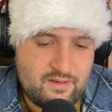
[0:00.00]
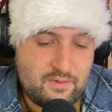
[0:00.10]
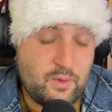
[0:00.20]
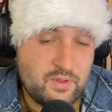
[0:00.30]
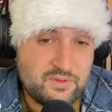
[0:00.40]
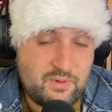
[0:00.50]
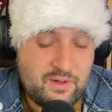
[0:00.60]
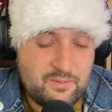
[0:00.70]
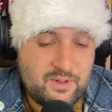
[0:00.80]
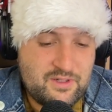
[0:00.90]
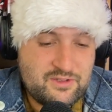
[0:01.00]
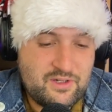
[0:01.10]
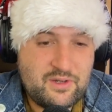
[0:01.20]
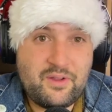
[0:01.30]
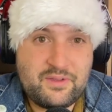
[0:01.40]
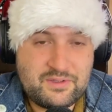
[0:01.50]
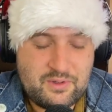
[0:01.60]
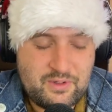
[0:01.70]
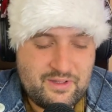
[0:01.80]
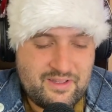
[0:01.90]
Of course, when I want to show you all these
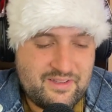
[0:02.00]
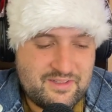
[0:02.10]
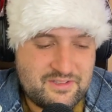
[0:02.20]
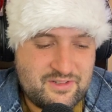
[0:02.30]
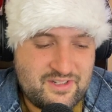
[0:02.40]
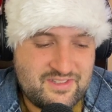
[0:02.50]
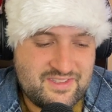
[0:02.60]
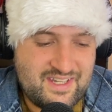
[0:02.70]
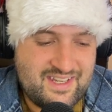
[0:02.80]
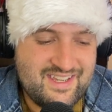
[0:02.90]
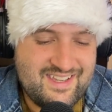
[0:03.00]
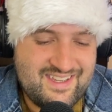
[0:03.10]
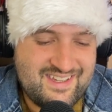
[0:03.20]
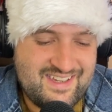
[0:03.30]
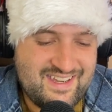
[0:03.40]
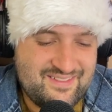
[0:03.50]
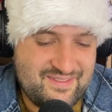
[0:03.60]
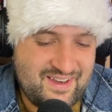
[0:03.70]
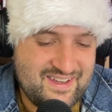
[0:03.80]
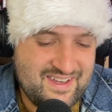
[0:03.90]
cool illustrations, I can't
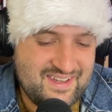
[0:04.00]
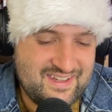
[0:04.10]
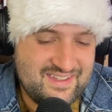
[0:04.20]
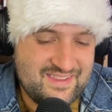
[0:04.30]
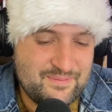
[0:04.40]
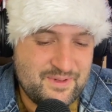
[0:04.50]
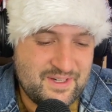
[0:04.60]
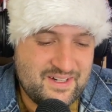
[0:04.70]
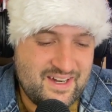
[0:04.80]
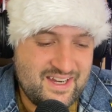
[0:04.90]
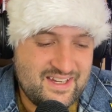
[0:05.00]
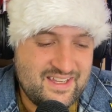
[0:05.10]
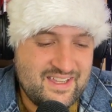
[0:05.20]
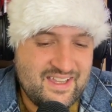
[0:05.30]
find any in the book, right?